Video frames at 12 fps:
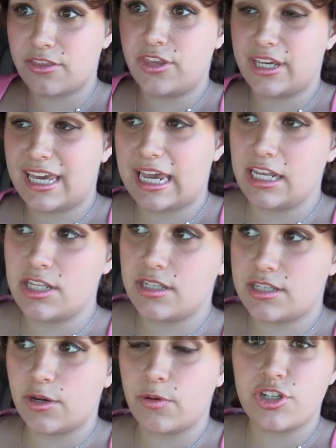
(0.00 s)
The kids,
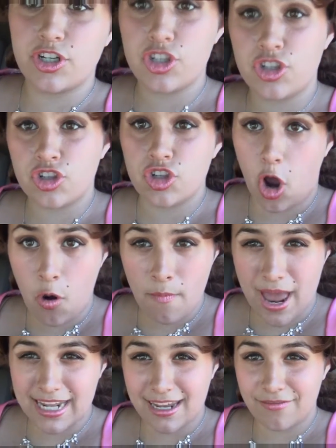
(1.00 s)
there were just so
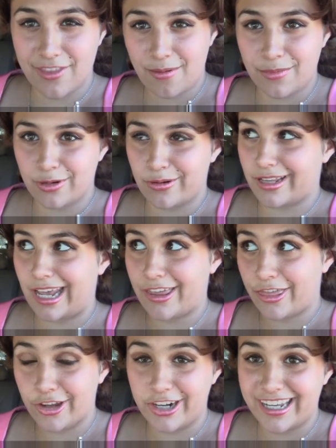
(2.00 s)
many of them. There were like
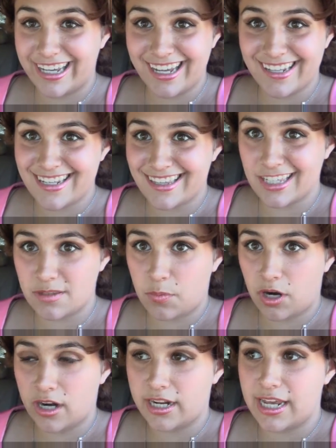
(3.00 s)
30 kids at this
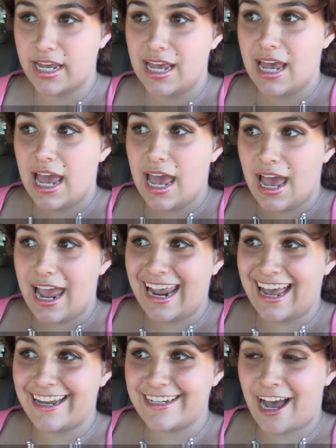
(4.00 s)
party
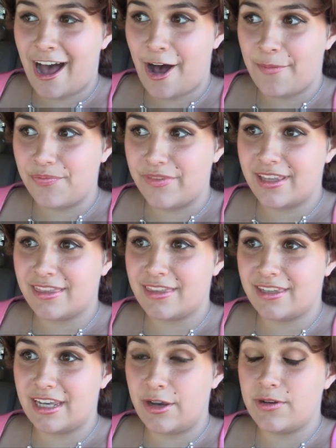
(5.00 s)
and um,
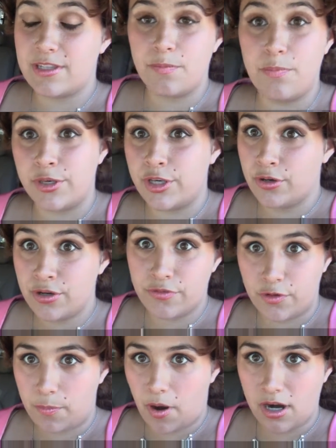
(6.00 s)
it was a
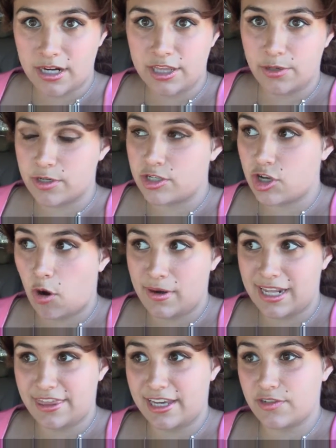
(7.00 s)
beautiful party. There were so
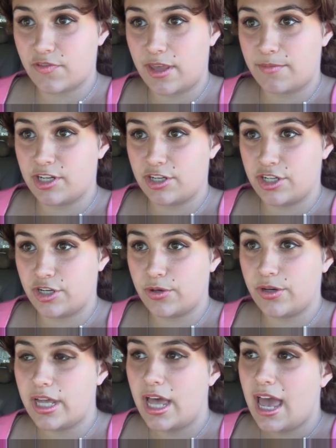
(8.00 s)
many things for them to do.